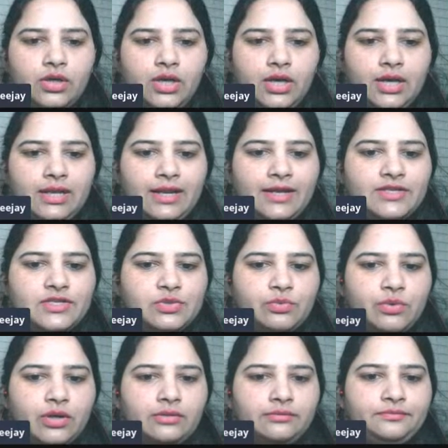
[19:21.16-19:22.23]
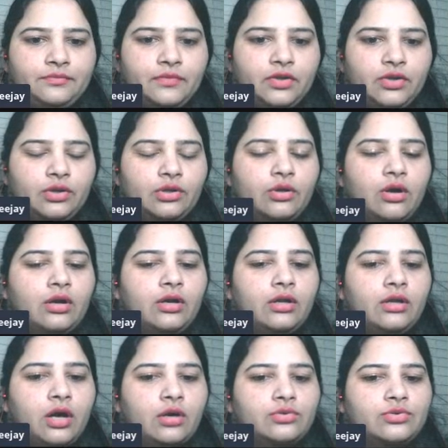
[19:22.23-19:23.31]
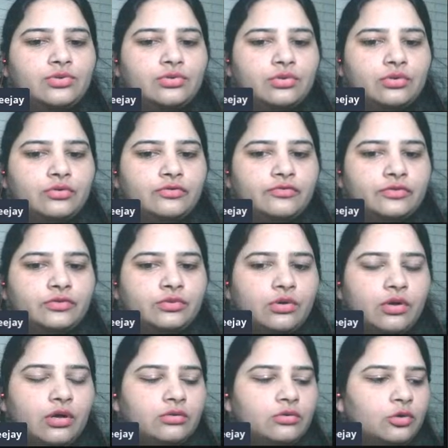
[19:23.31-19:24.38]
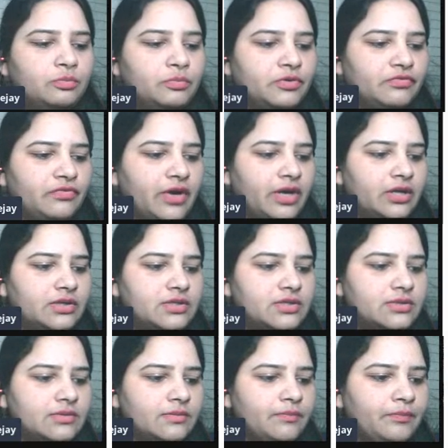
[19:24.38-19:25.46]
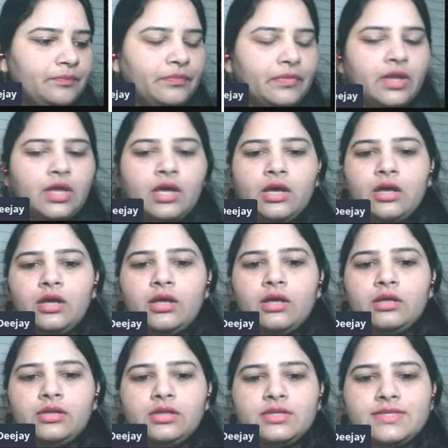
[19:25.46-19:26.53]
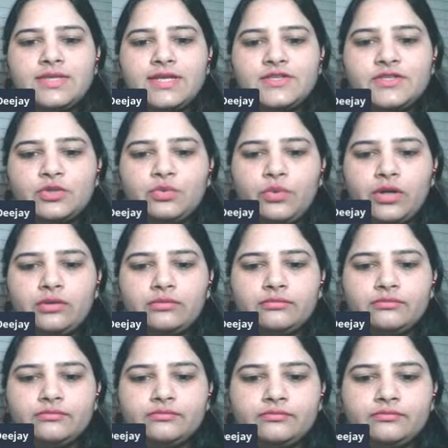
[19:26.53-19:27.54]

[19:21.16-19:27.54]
Okay, next one. You're not allowed to cook food on open fires. The sixth one.